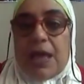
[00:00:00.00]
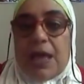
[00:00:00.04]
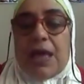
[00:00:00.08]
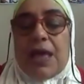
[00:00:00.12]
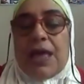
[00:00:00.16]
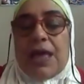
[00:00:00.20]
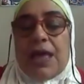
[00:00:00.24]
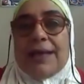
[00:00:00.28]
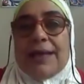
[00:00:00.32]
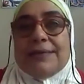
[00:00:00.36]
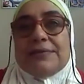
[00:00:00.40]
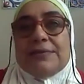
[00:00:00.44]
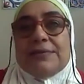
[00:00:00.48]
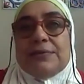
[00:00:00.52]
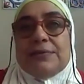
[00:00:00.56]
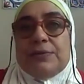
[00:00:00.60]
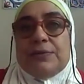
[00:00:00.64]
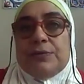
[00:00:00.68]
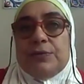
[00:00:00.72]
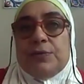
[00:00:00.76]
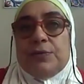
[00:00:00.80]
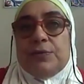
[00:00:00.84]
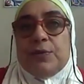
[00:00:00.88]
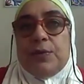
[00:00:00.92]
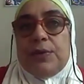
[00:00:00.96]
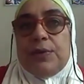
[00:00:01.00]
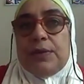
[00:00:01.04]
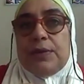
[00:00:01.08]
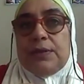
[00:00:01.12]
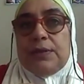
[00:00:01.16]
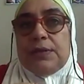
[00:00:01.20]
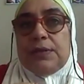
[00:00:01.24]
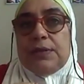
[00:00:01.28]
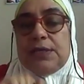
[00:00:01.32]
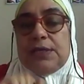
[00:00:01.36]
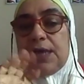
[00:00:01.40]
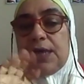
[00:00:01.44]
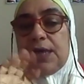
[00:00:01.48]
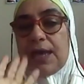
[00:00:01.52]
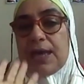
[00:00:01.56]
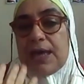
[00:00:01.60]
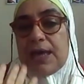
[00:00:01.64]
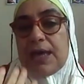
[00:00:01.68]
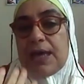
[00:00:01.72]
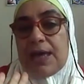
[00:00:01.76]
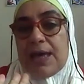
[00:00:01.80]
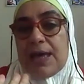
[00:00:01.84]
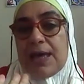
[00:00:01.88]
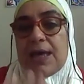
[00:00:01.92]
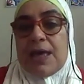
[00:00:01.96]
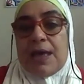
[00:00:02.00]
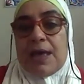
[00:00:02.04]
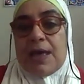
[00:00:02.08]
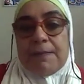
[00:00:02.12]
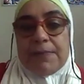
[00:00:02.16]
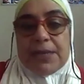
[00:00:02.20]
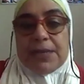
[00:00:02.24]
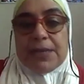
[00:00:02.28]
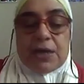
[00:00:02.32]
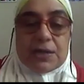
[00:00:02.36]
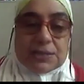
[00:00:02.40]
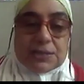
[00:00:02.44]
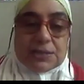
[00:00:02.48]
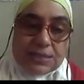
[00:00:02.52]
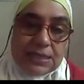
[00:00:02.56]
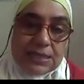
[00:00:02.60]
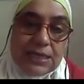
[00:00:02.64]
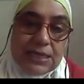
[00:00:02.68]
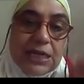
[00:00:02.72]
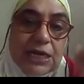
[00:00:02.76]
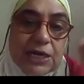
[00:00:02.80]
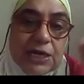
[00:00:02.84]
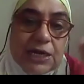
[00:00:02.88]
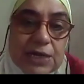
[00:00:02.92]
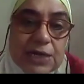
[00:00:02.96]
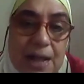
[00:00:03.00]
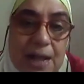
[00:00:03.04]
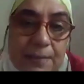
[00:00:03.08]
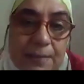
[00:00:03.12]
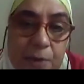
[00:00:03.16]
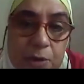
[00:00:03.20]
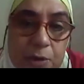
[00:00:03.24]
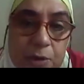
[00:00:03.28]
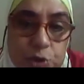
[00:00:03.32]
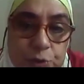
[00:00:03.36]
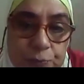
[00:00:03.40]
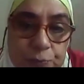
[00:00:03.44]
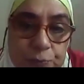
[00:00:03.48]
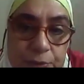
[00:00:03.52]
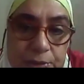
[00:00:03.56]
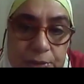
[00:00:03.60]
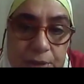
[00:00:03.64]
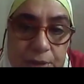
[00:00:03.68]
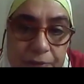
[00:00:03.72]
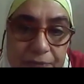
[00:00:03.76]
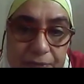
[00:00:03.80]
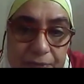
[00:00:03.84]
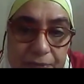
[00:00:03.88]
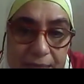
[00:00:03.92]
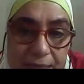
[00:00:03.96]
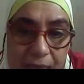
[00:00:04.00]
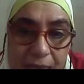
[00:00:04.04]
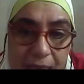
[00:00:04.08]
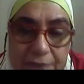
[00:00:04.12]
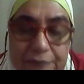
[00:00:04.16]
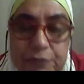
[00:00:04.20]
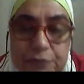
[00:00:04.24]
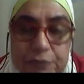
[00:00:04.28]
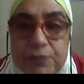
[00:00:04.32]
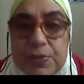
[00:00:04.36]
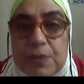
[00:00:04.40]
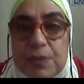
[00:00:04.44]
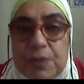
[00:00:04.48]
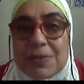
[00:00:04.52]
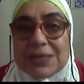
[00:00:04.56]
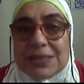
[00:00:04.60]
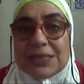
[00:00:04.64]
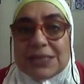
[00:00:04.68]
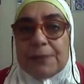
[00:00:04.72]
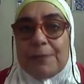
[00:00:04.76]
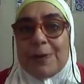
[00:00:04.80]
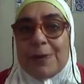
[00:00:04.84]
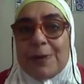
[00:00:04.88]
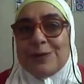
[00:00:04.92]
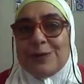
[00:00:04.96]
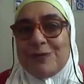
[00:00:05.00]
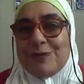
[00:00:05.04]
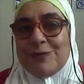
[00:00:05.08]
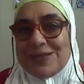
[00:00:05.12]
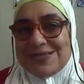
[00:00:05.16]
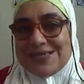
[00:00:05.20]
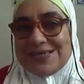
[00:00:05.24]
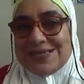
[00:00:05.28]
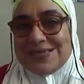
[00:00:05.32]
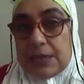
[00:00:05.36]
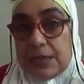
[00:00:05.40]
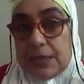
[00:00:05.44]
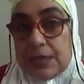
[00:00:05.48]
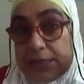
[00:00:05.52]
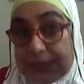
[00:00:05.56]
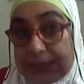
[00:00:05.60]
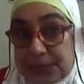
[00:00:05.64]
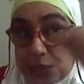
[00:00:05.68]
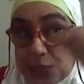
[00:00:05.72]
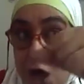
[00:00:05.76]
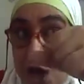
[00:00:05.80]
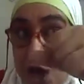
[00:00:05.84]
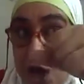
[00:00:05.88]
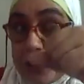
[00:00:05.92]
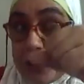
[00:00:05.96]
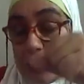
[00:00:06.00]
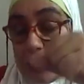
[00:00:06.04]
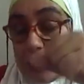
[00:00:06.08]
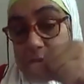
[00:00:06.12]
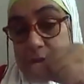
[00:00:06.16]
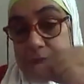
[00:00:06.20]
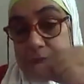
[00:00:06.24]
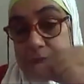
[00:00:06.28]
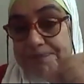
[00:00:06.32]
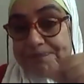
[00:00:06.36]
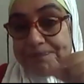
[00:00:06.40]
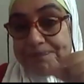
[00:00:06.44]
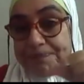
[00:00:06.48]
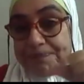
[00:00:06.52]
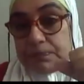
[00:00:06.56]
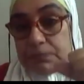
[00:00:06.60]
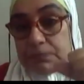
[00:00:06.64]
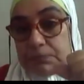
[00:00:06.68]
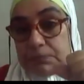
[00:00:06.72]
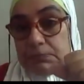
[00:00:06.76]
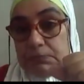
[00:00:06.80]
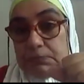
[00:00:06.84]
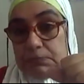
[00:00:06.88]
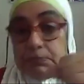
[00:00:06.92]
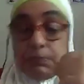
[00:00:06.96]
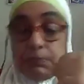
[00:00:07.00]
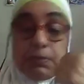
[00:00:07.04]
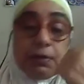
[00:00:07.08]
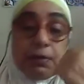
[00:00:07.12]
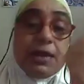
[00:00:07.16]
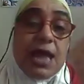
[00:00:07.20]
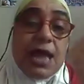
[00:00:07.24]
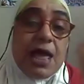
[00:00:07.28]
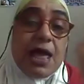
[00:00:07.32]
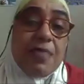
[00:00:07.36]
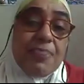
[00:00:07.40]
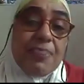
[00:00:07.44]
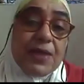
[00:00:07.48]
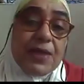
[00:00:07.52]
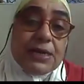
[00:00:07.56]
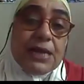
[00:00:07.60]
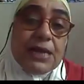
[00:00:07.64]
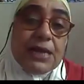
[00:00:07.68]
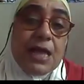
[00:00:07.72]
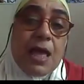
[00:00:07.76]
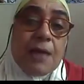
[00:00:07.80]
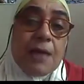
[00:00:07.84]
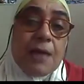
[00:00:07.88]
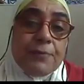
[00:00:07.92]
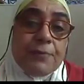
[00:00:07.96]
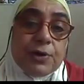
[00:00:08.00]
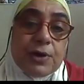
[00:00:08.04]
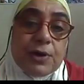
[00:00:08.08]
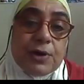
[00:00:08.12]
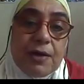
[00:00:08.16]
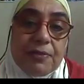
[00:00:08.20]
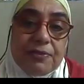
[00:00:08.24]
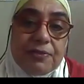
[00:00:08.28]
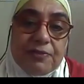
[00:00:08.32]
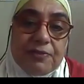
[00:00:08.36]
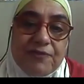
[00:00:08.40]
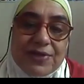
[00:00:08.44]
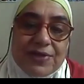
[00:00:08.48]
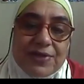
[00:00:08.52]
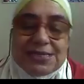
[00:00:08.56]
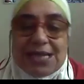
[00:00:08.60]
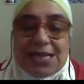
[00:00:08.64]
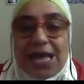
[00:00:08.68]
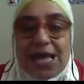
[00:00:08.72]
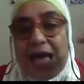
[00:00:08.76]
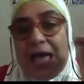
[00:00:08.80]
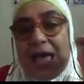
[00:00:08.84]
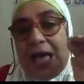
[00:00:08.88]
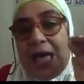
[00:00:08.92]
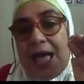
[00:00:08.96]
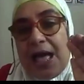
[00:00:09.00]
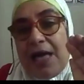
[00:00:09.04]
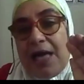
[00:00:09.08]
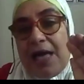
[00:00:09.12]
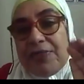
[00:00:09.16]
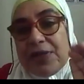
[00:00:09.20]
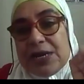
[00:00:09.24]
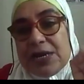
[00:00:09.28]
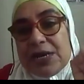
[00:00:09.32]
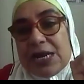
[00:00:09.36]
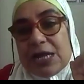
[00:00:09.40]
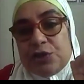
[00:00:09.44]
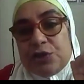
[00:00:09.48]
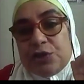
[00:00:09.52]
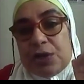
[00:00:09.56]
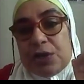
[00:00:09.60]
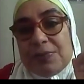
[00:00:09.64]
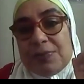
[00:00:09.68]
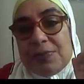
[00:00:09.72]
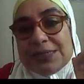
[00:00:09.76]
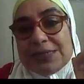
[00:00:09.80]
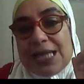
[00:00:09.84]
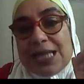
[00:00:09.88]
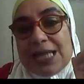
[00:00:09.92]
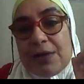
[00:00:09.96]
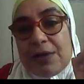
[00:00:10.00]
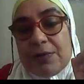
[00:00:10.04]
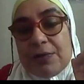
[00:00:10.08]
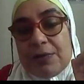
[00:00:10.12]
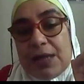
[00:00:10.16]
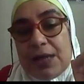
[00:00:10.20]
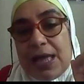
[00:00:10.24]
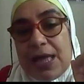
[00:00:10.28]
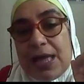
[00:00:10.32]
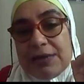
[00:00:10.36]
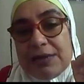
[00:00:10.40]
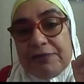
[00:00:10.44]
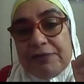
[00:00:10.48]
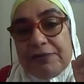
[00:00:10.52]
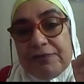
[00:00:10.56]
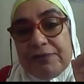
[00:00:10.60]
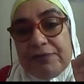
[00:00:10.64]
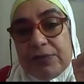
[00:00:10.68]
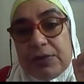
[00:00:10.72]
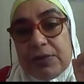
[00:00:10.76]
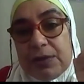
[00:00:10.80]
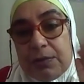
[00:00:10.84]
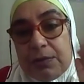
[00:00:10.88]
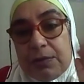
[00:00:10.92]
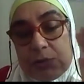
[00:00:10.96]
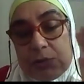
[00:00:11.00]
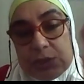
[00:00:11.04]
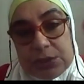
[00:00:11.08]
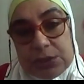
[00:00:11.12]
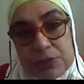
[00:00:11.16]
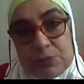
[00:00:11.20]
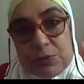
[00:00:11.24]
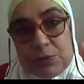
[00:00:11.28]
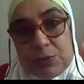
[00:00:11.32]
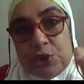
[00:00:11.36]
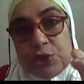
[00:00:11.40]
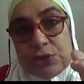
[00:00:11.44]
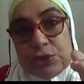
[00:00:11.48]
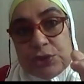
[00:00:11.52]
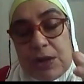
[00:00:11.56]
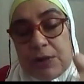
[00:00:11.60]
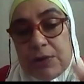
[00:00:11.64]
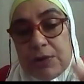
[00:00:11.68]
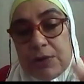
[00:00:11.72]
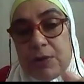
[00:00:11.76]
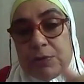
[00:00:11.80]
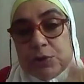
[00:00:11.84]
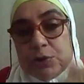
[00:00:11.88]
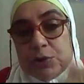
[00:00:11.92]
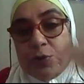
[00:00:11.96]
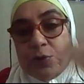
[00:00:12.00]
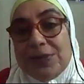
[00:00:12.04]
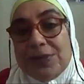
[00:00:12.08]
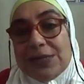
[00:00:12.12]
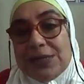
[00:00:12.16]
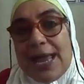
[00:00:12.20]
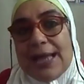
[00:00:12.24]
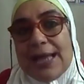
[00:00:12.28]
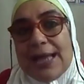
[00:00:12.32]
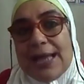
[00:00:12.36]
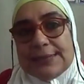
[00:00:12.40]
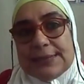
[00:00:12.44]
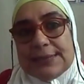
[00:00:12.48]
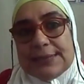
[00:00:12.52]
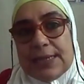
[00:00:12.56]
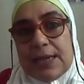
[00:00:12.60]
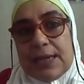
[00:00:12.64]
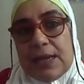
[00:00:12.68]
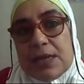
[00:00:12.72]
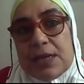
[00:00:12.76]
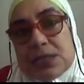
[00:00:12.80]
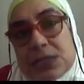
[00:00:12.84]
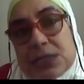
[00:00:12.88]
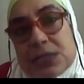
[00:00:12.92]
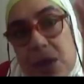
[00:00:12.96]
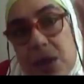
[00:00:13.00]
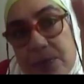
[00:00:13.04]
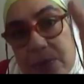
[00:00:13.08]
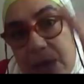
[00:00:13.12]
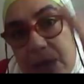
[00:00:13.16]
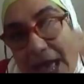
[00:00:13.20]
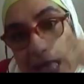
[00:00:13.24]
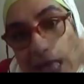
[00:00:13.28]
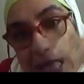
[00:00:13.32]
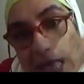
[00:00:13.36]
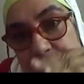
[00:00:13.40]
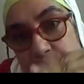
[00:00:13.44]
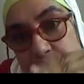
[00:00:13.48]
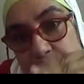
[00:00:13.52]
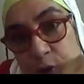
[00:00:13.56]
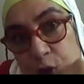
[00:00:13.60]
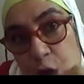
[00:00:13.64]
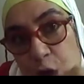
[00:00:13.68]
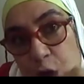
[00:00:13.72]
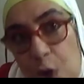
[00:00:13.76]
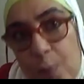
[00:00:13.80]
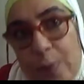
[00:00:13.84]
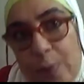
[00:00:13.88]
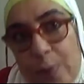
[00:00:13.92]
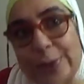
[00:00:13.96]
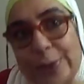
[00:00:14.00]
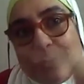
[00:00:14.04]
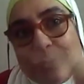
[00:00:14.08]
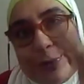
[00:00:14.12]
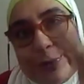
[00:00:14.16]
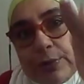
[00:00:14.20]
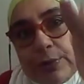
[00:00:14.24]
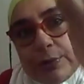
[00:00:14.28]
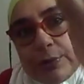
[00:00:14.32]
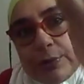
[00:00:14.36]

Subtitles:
Ad-dunya. Because here I'm going to pronounce the ya from the middle part of the tongue. It's higher. And then pronounce the fatha and the natural mad alif, which are going to be light. So I've had to lower